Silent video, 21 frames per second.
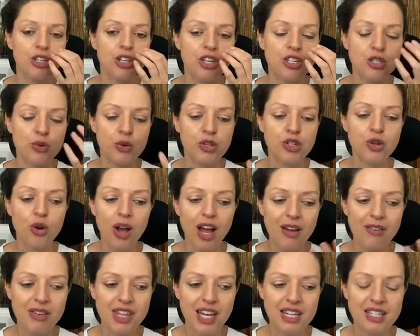So we're not
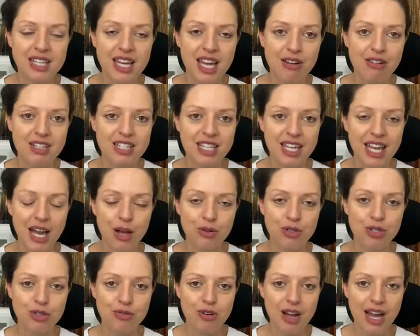having that dairy to
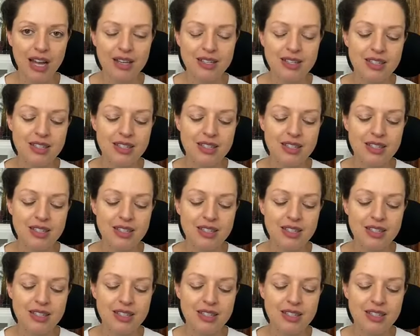counteract.